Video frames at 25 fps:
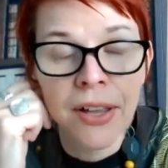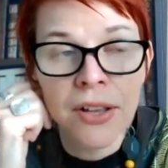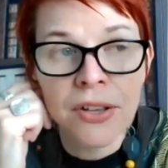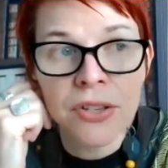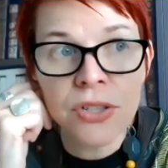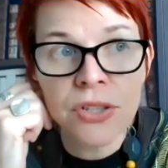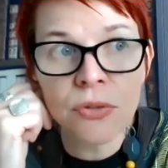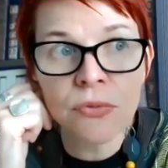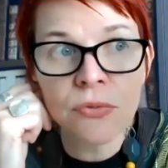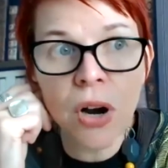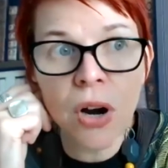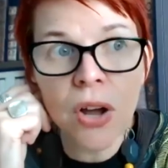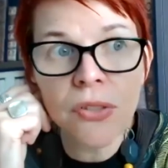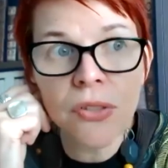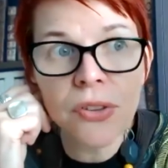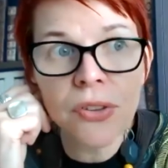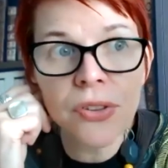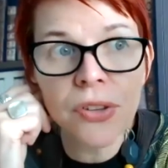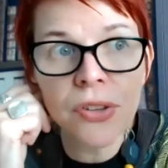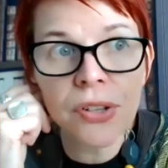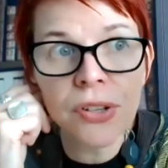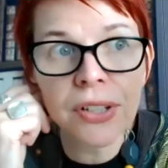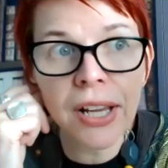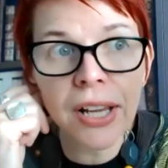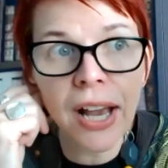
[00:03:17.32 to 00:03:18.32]
So rather
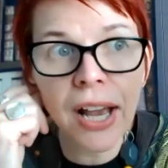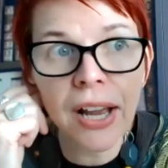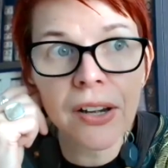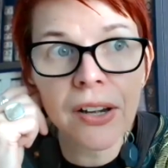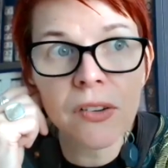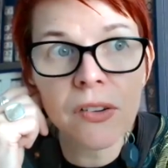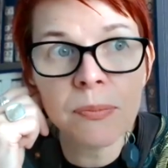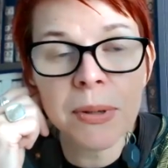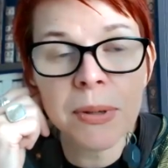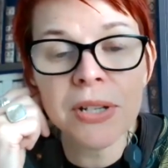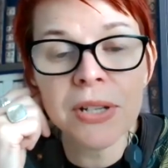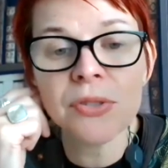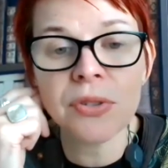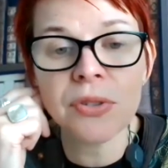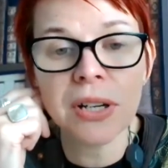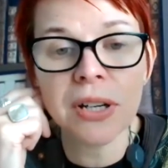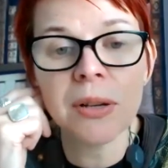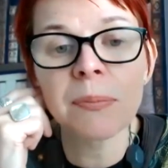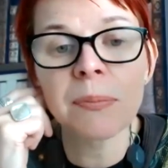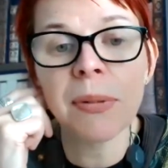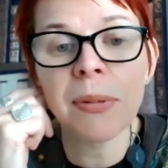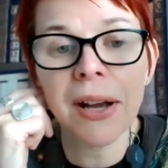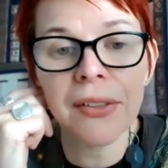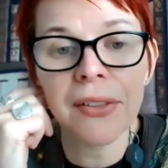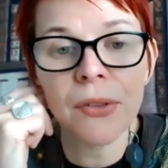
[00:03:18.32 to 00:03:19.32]
than kind of be
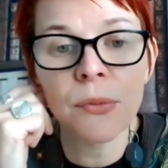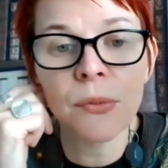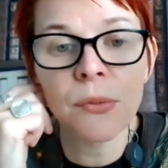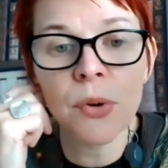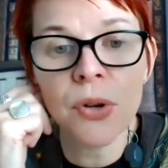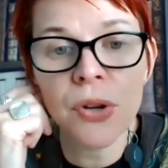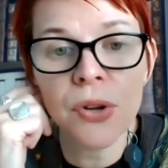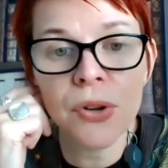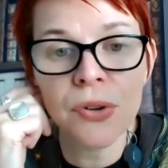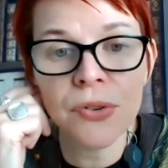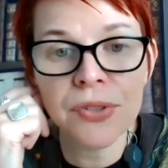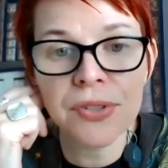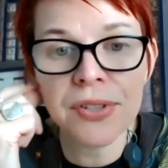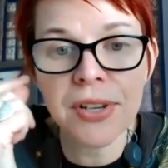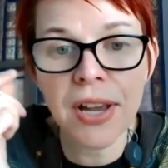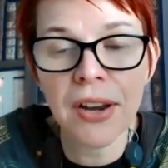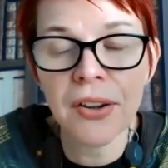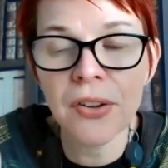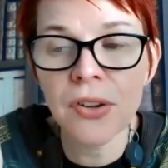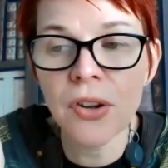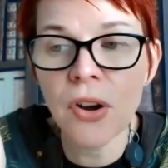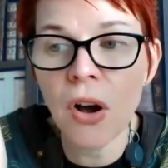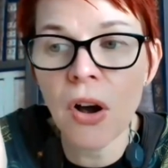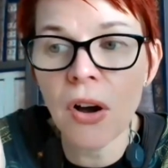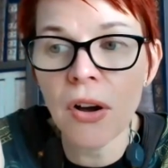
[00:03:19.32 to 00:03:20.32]
triggered by the wound
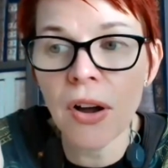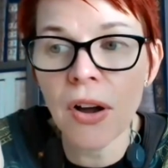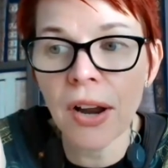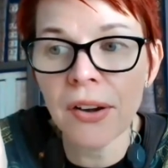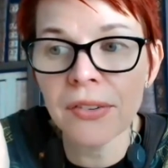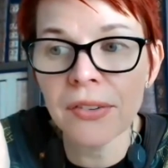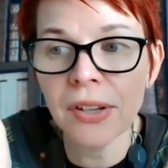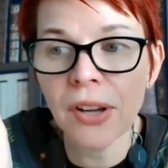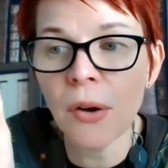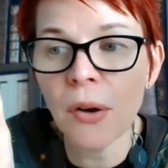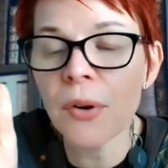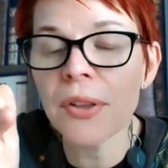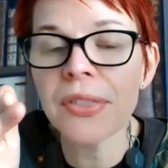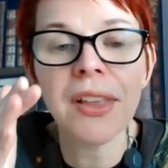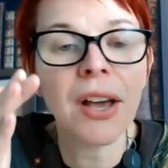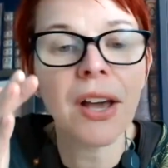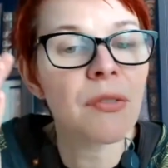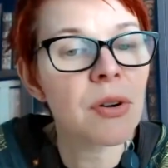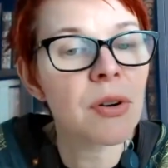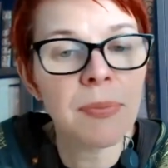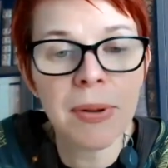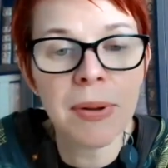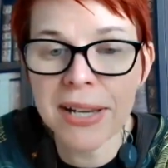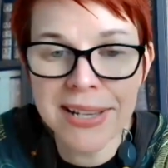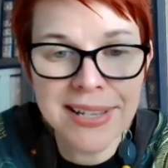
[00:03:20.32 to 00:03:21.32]
and go in that
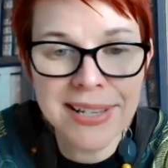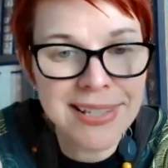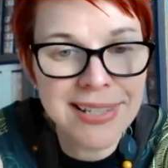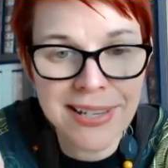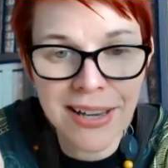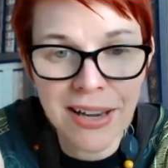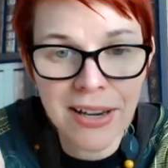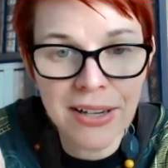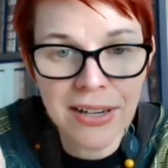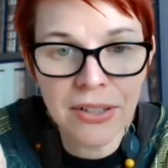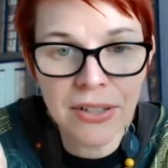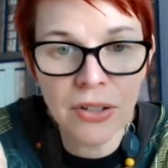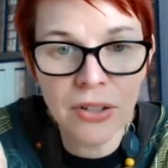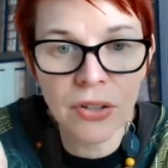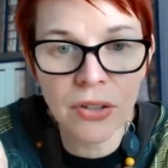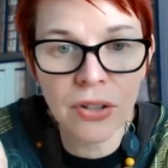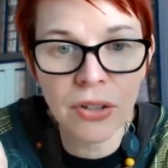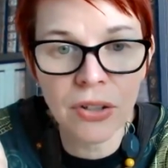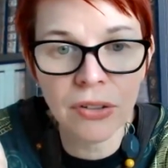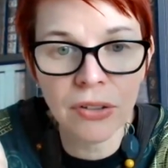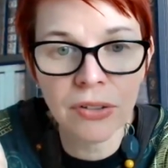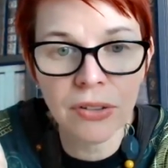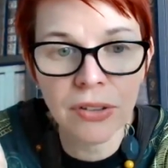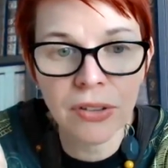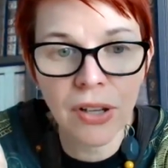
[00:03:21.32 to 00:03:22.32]
repeat
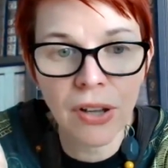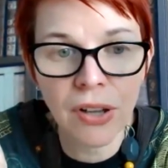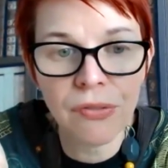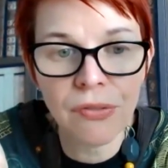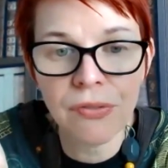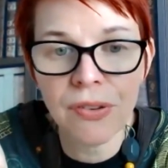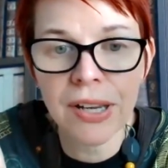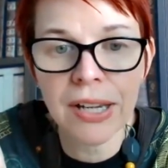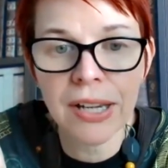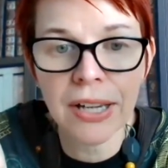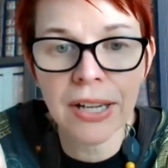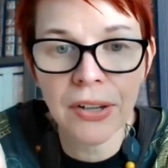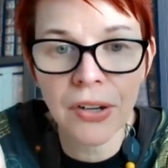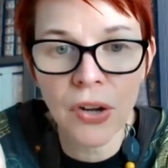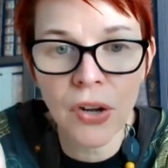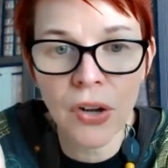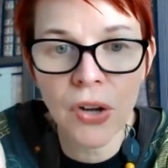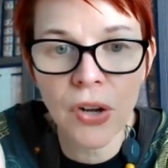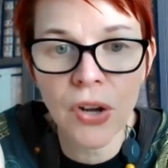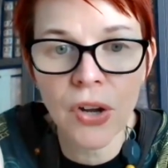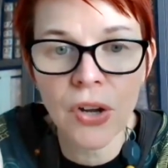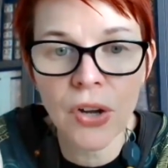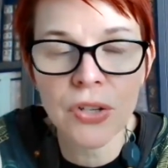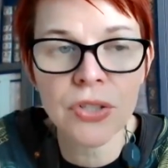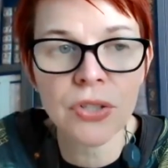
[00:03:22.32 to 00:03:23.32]
cycle of feeling
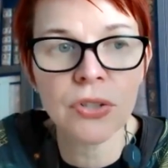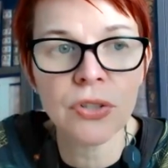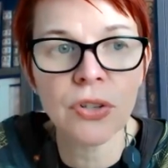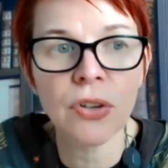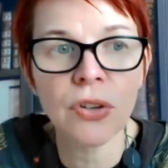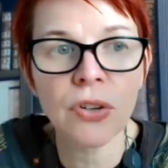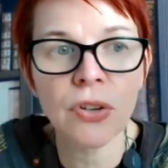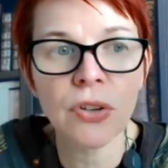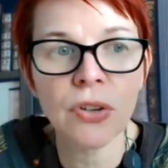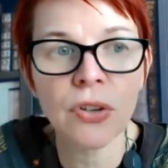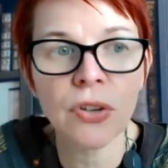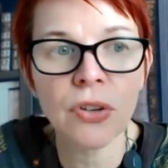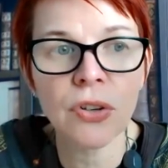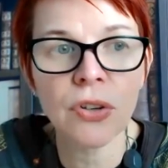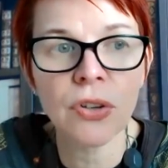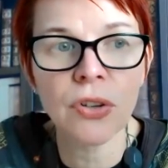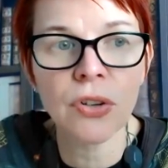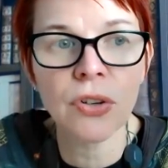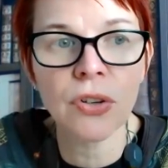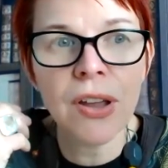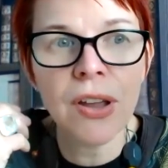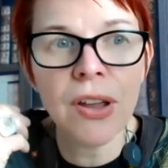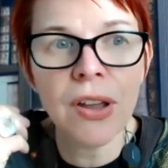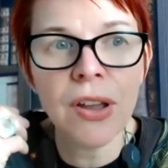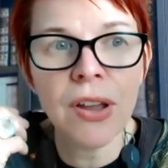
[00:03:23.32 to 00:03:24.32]
hurt or
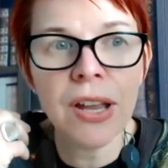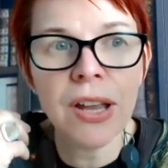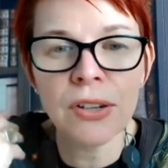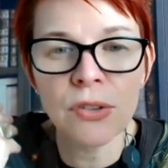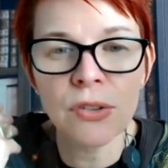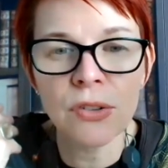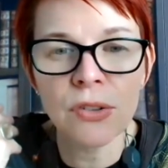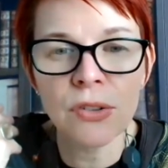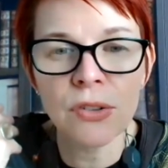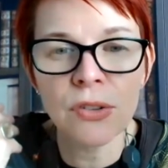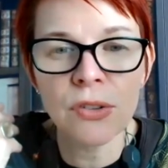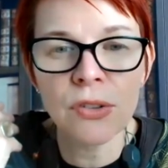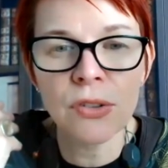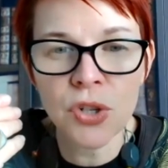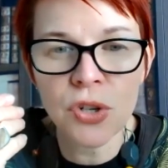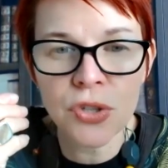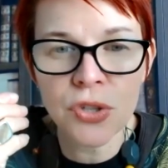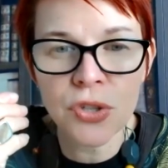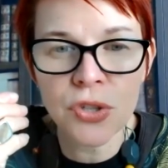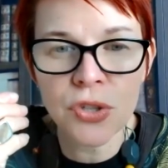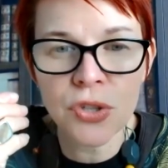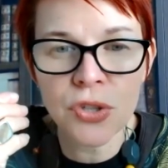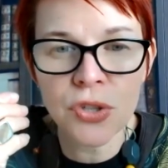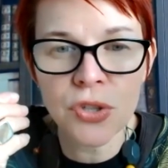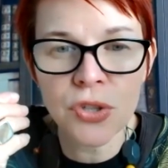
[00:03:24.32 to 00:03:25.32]
feeling
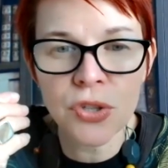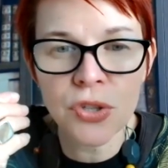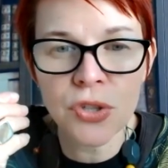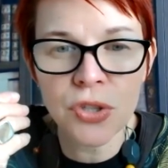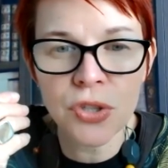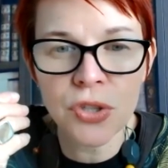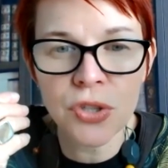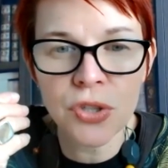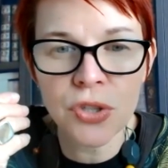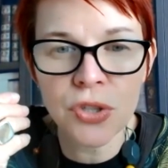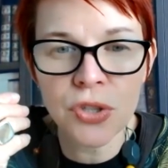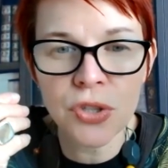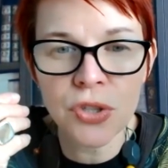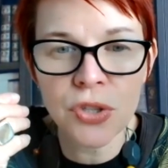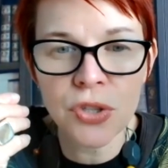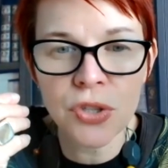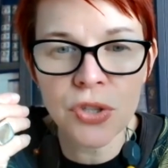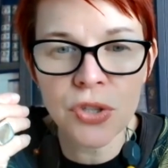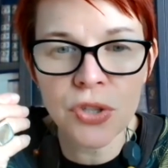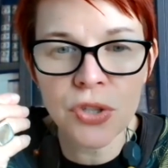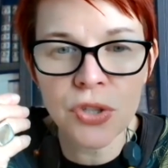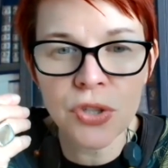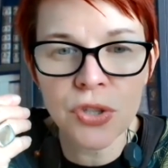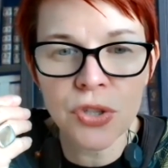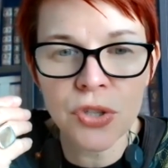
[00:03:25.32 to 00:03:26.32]
unjust, or I'm not
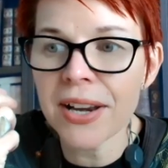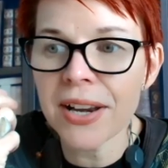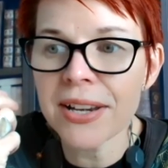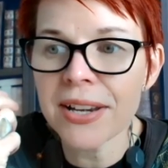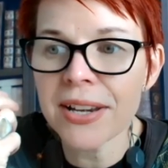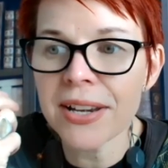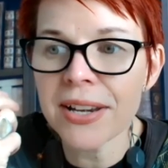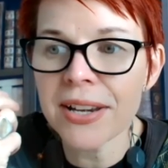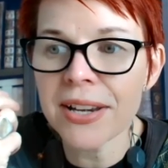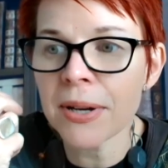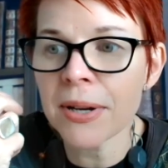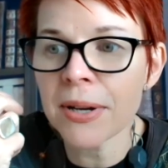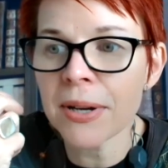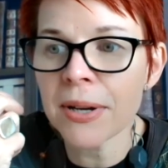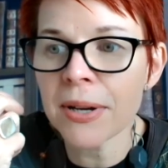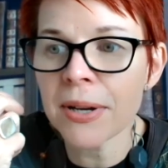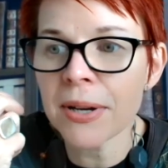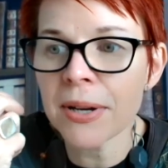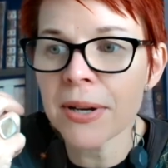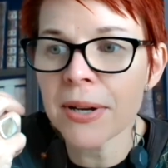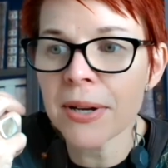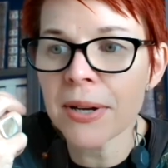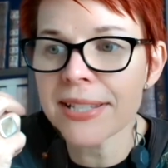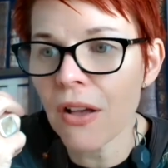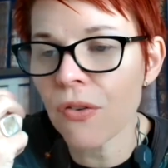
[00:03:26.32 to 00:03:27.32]
defending myself,
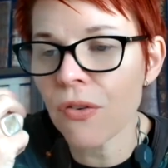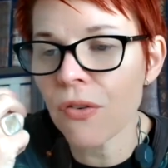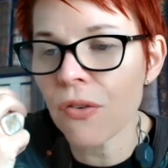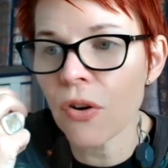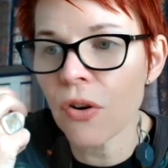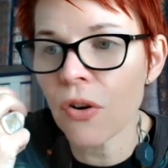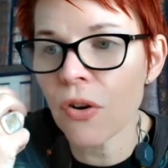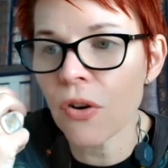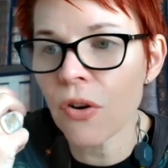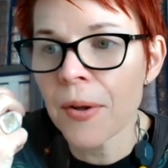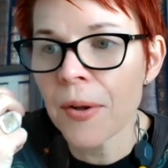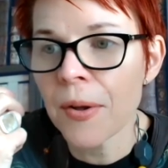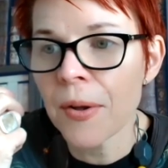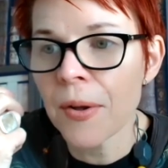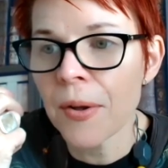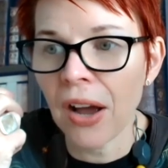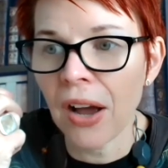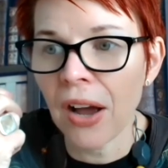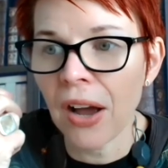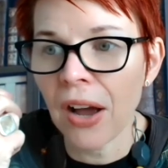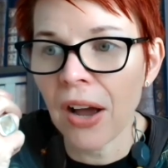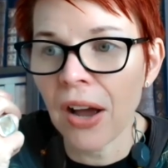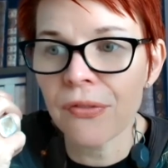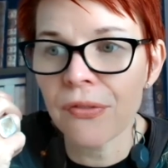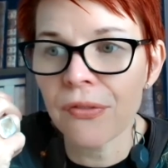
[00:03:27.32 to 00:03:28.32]
or
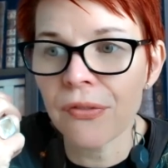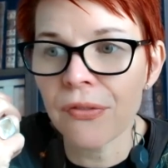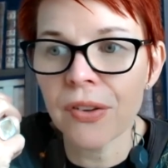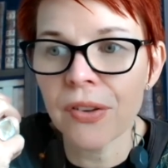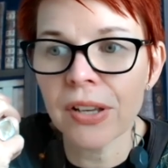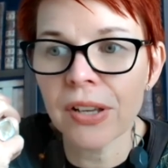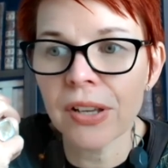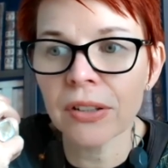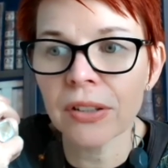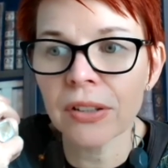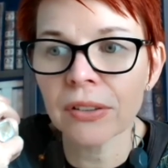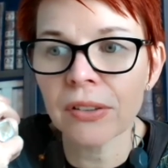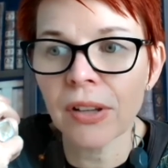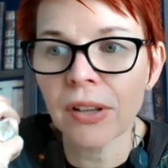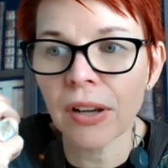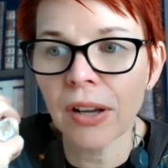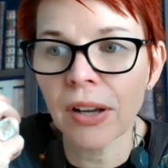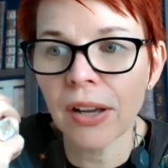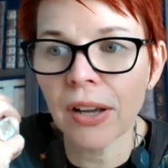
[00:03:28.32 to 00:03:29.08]
I feel